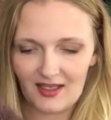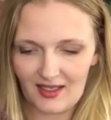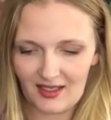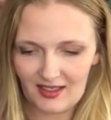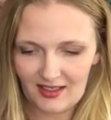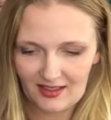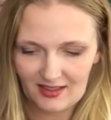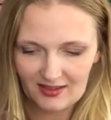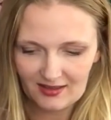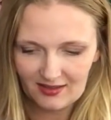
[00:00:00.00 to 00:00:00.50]

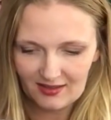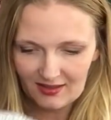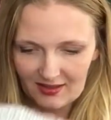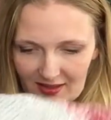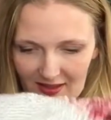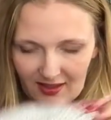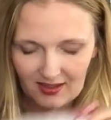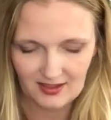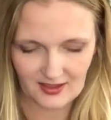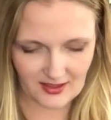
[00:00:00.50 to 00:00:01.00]
And
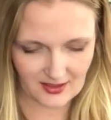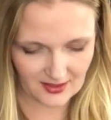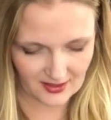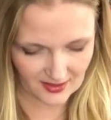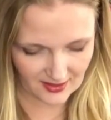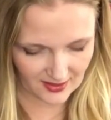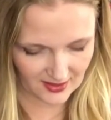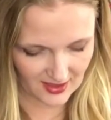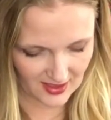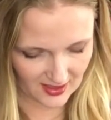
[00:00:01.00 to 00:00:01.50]

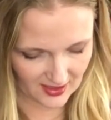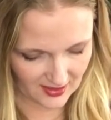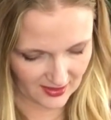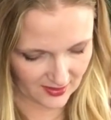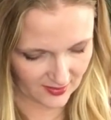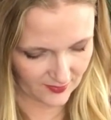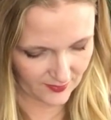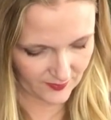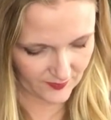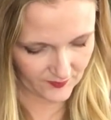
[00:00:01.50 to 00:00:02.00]

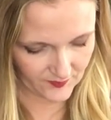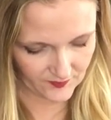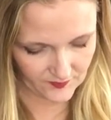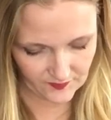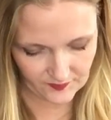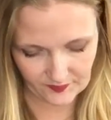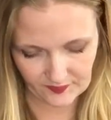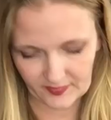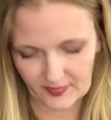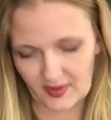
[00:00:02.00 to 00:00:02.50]
then
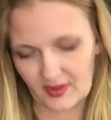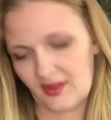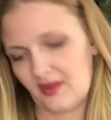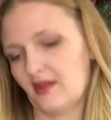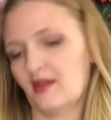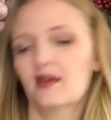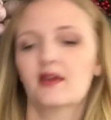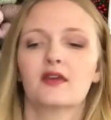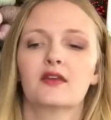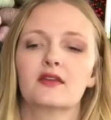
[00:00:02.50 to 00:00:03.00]

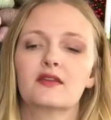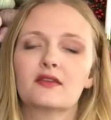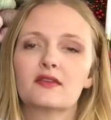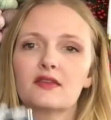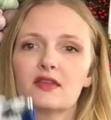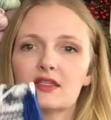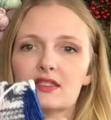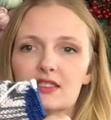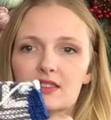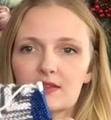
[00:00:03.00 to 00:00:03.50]

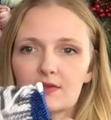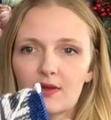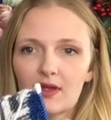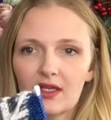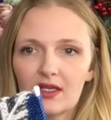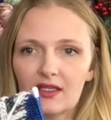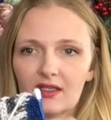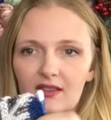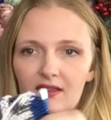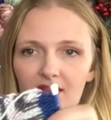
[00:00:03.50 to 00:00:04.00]
this
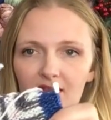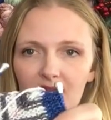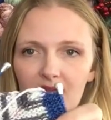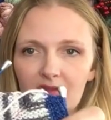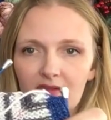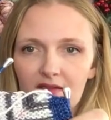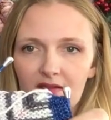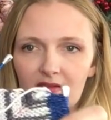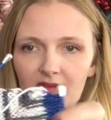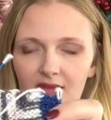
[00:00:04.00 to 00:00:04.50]
one,
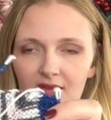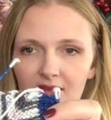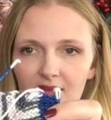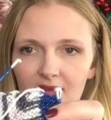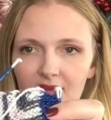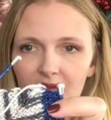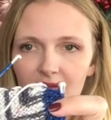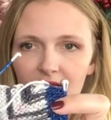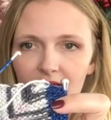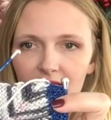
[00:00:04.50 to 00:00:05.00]

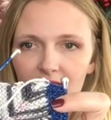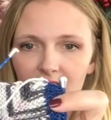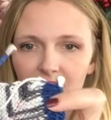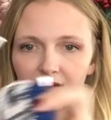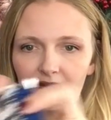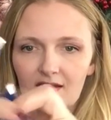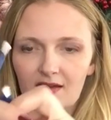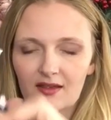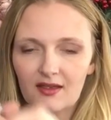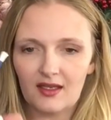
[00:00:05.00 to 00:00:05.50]

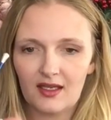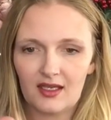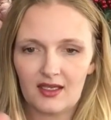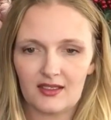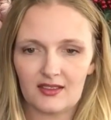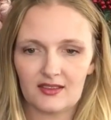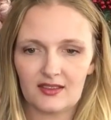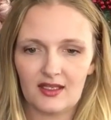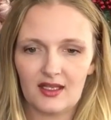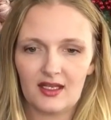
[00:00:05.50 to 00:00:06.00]

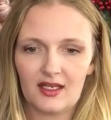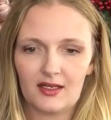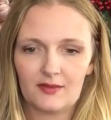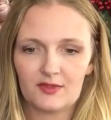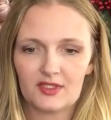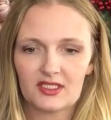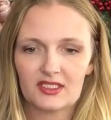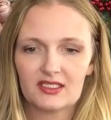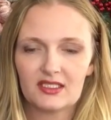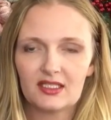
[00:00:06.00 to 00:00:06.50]
and then I'm
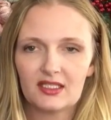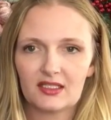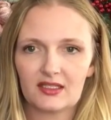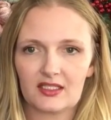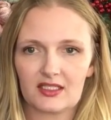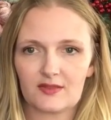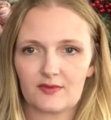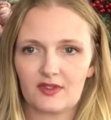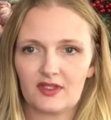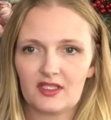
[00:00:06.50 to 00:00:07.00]
just knitting
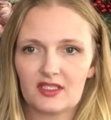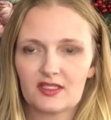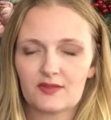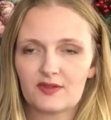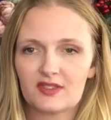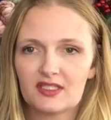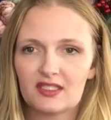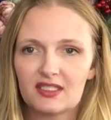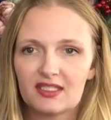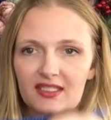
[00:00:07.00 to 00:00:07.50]
this one. This
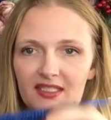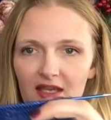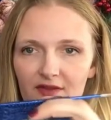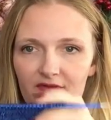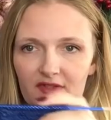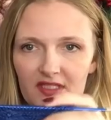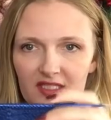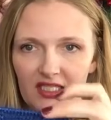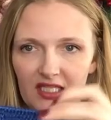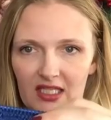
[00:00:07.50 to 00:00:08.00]
was the
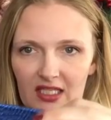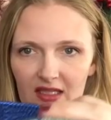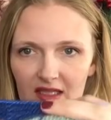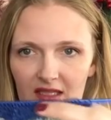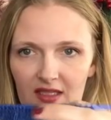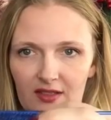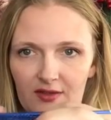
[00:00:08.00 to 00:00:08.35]
17th.